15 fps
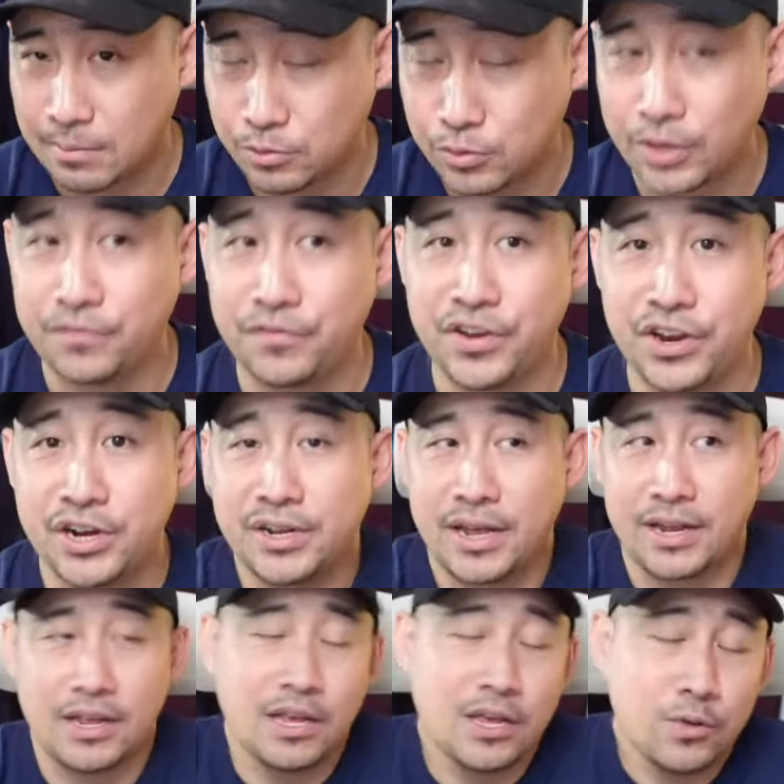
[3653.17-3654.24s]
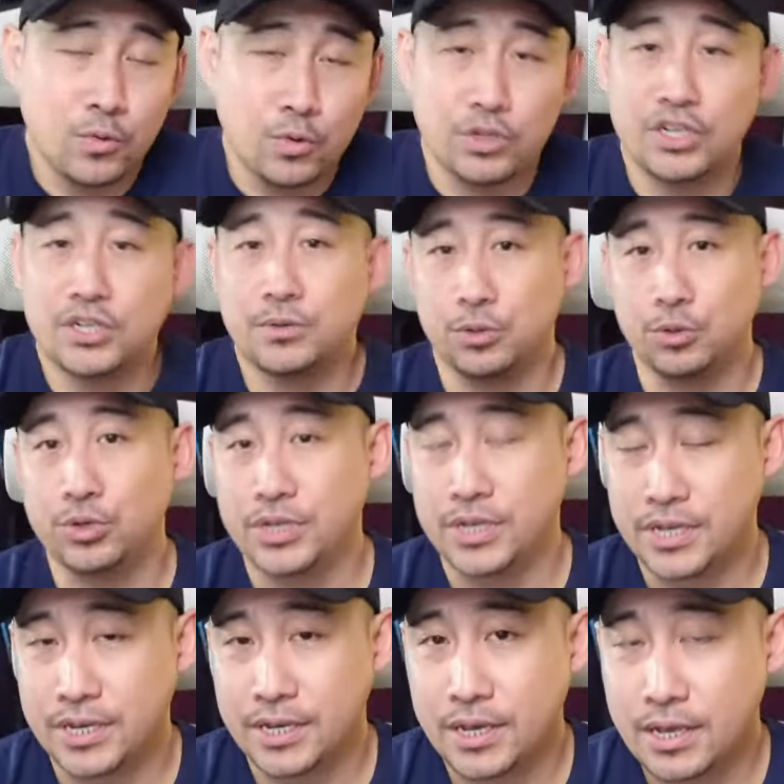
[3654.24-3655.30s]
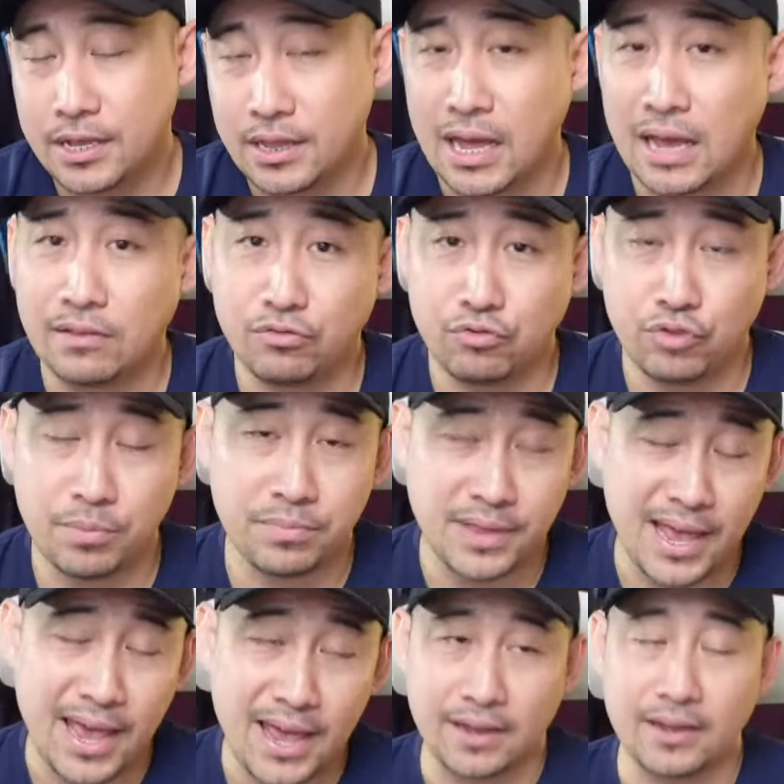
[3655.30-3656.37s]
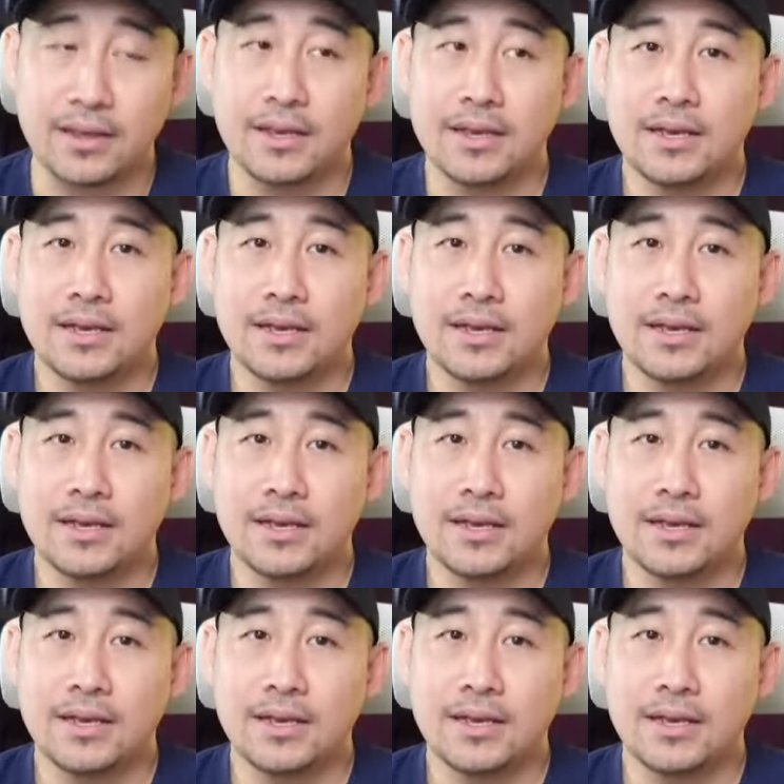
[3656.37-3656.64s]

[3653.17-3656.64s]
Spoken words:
So I figured that we would just do the live stream then.